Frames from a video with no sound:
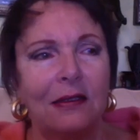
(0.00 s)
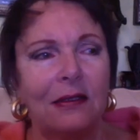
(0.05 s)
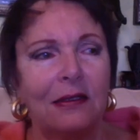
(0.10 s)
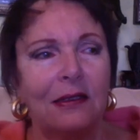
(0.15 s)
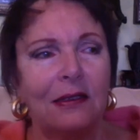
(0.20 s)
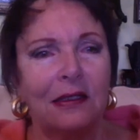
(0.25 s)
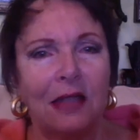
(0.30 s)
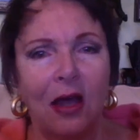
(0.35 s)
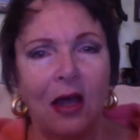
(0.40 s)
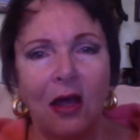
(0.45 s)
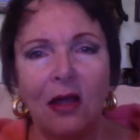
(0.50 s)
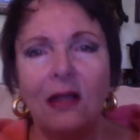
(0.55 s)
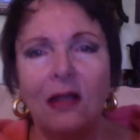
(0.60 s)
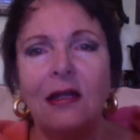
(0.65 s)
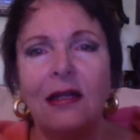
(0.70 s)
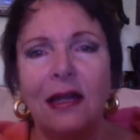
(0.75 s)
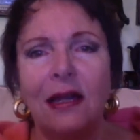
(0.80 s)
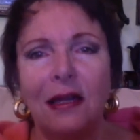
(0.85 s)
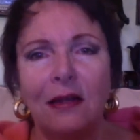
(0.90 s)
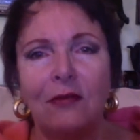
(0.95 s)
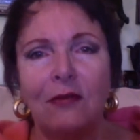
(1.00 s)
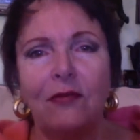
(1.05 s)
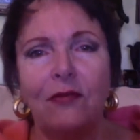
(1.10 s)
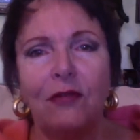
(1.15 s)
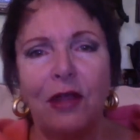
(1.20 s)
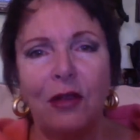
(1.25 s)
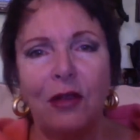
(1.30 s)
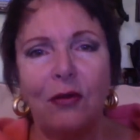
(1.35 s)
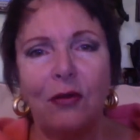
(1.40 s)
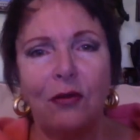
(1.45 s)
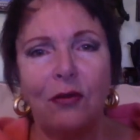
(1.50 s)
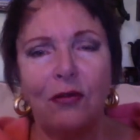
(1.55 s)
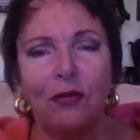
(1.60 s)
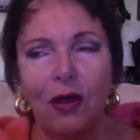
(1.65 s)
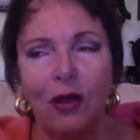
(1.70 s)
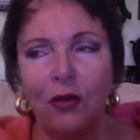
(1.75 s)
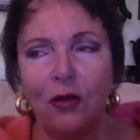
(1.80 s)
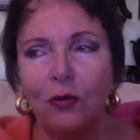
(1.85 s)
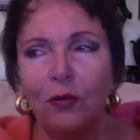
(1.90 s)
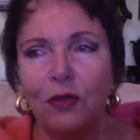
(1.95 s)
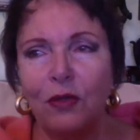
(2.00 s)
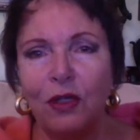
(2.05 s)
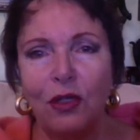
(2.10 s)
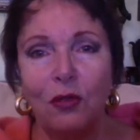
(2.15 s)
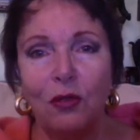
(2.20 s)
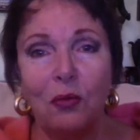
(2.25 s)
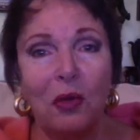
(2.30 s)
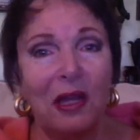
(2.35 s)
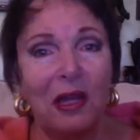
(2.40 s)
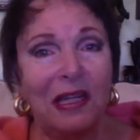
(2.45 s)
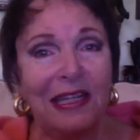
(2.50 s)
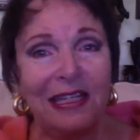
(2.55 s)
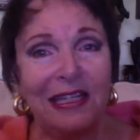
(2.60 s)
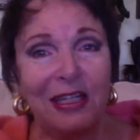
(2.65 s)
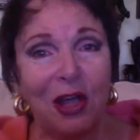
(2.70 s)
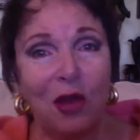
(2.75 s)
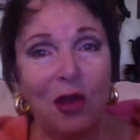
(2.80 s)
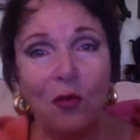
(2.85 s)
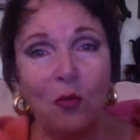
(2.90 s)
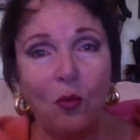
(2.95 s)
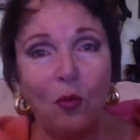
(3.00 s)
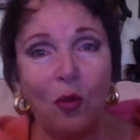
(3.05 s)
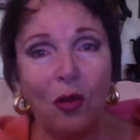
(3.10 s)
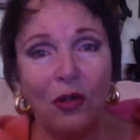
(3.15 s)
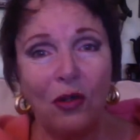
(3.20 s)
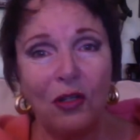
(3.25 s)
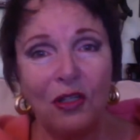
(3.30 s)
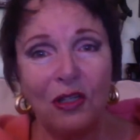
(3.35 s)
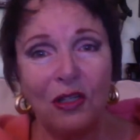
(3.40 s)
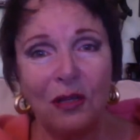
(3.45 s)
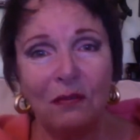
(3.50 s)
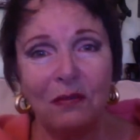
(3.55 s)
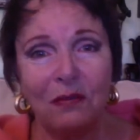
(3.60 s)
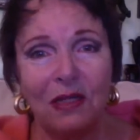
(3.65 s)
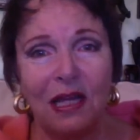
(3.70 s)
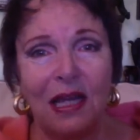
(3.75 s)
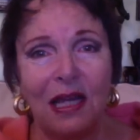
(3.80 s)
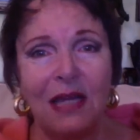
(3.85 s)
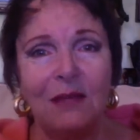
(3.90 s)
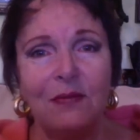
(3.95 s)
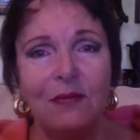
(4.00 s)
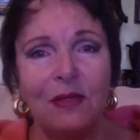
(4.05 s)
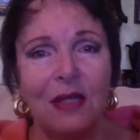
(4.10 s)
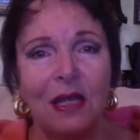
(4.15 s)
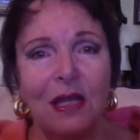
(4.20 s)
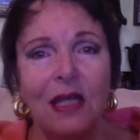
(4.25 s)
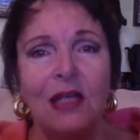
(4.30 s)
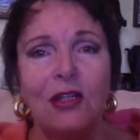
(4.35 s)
darned little flicker of hope that you really don't want sometimes